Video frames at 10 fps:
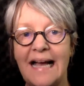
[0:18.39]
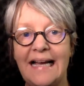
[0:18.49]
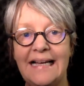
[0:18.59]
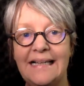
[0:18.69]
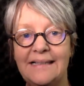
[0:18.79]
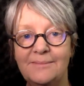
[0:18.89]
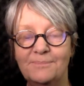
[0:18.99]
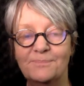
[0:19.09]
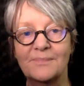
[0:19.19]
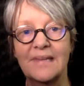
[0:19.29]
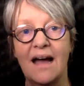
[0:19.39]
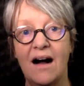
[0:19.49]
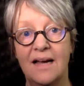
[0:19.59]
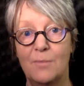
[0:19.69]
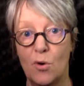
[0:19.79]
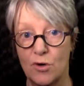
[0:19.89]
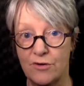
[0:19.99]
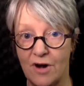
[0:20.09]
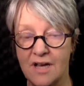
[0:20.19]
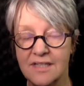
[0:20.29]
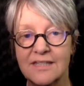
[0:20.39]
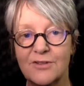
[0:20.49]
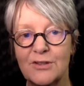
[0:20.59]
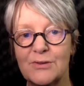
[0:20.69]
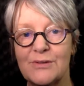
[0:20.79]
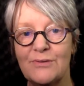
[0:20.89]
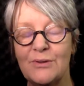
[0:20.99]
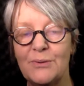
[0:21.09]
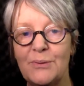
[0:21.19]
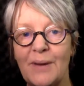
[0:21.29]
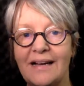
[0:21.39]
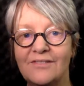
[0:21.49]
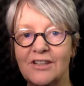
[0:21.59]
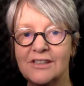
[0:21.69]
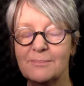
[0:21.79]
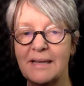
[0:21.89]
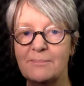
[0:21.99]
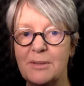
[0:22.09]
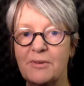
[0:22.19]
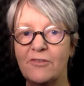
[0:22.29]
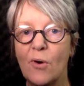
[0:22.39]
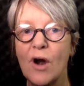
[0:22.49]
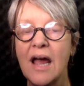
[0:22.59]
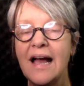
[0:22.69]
I'm Orna Ross, for those of you who have not met me before,